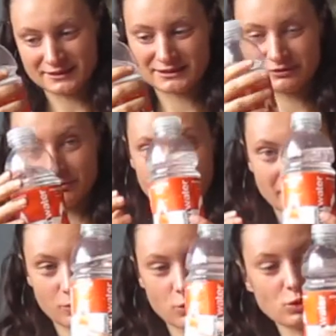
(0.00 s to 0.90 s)
this from
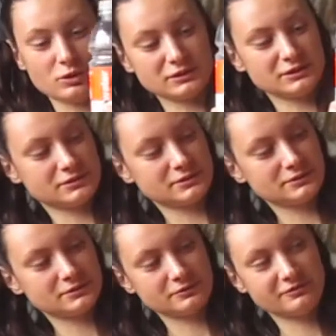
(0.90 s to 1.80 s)
an old
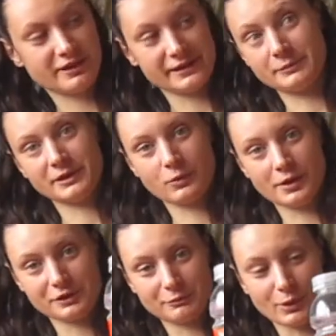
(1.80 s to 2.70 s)
vitamin
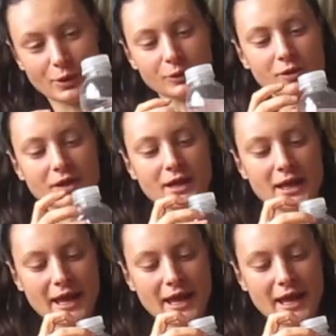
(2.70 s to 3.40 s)
water bottle,